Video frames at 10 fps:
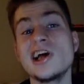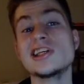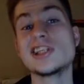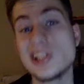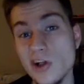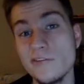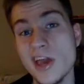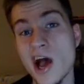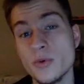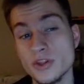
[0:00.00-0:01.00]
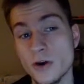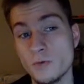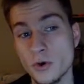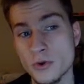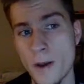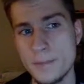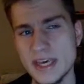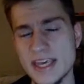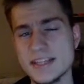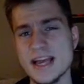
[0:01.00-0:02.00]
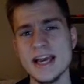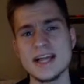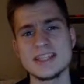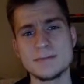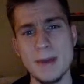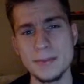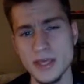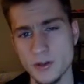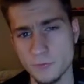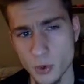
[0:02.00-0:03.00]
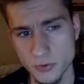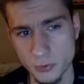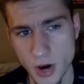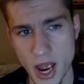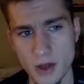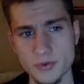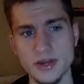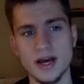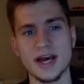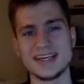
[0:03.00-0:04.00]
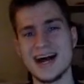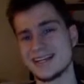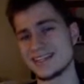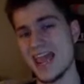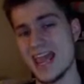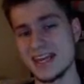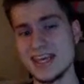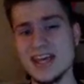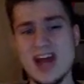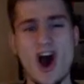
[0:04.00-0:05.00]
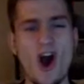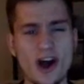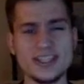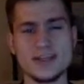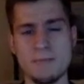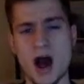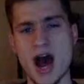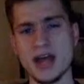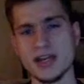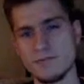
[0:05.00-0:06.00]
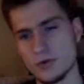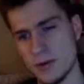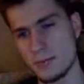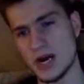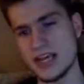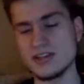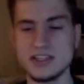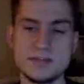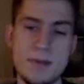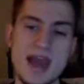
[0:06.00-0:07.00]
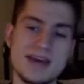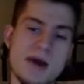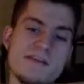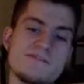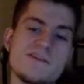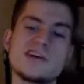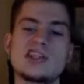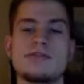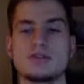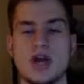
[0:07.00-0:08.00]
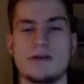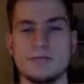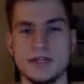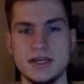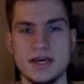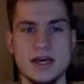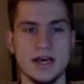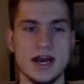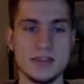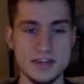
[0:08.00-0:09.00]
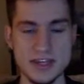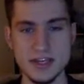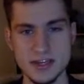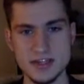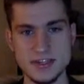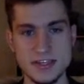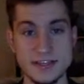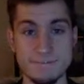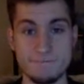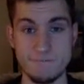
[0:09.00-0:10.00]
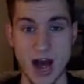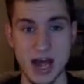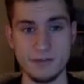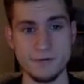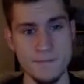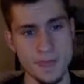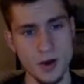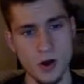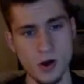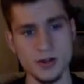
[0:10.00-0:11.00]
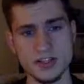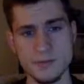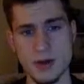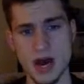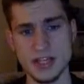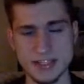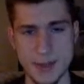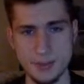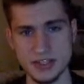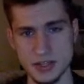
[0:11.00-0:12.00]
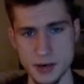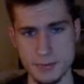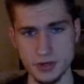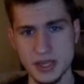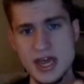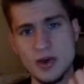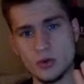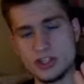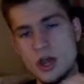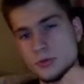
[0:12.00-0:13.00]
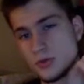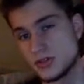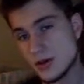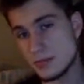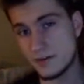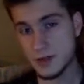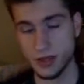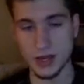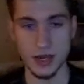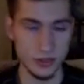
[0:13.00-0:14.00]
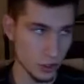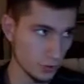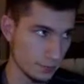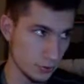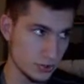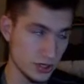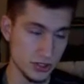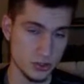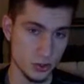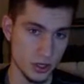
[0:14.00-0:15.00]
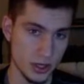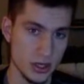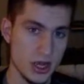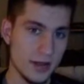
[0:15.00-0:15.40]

Sylveon with our 4th round pick. Yes, I got this baby in the 4th round. Cotton Candy. Awesome Mon. If you remember, I used this back in my first ever draft league, the D&D Season 5. Awesome Mon gets that pixelated ability, which helps with something like, boost any sort of